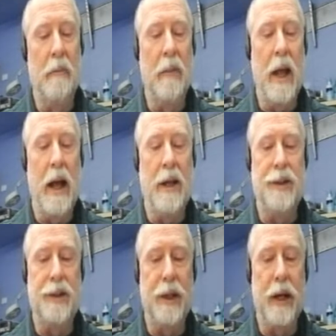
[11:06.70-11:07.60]
as
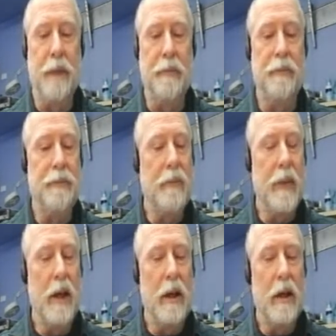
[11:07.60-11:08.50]

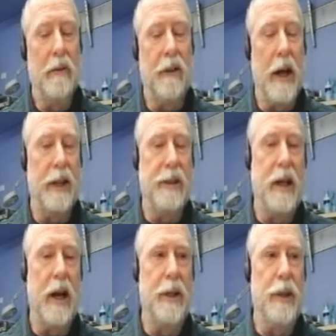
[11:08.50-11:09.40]
flights come
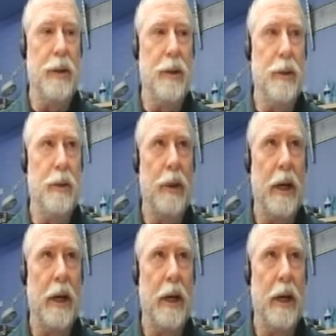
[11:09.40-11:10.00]
into uh,